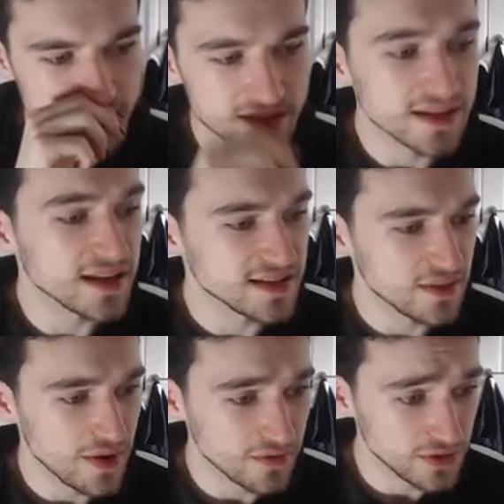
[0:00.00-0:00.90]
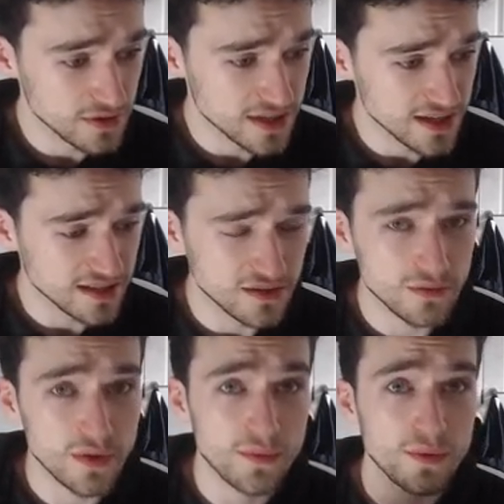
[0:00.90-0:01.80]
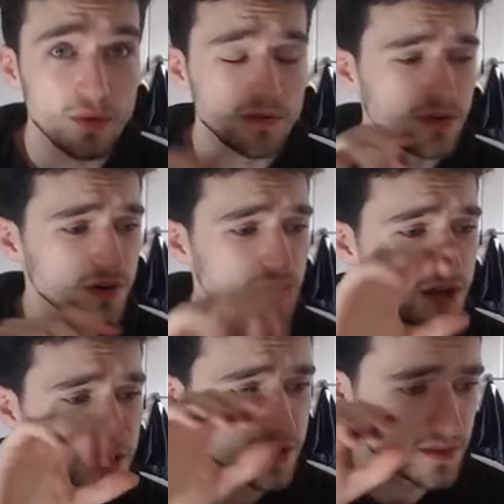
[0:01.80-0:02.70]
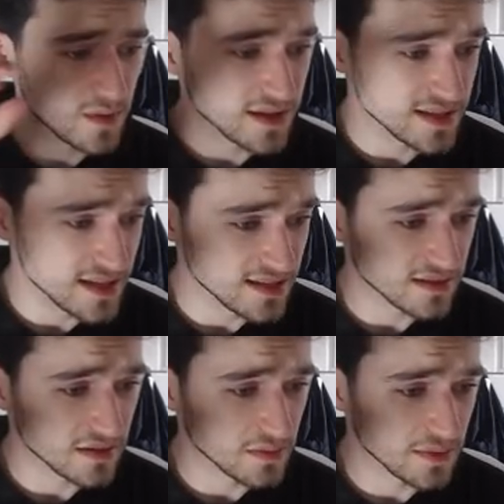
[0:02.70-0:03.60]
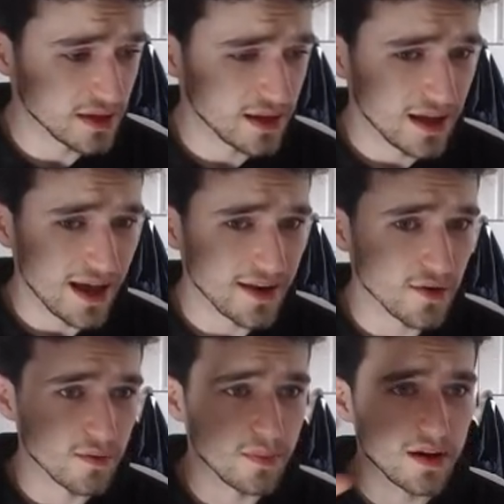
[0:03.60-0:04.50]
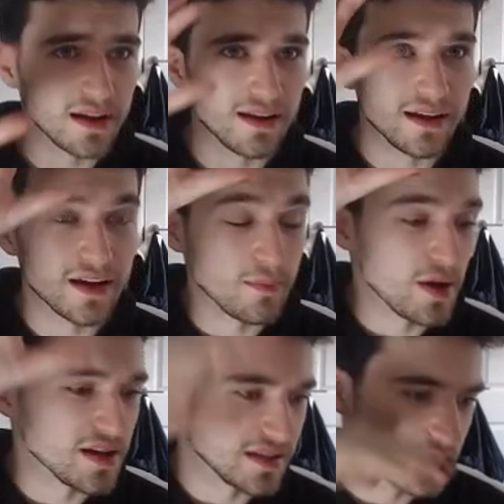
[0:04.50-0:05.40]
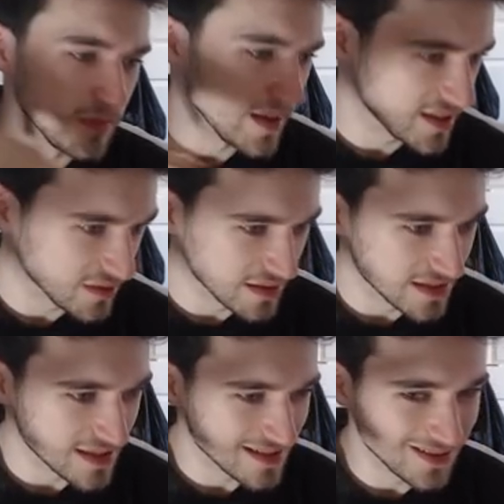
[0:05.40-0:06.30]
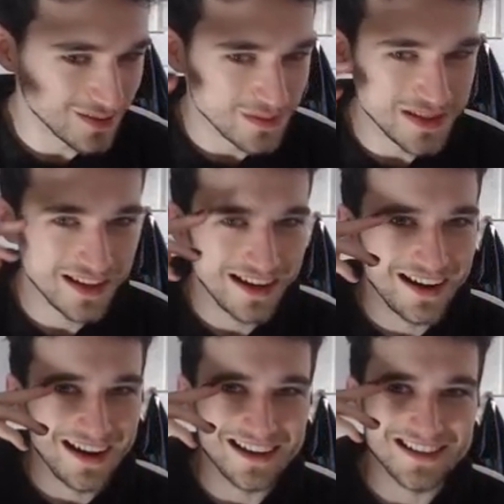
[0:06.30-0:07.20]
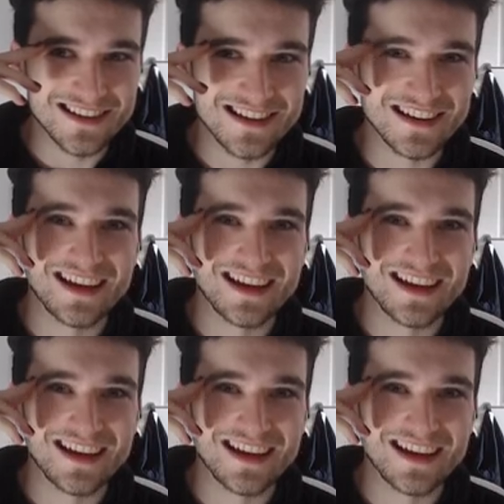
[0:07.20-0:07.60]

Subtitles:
so let's say we have a new system and we want to vote just by system and not by like a person who picks all the systems, it's like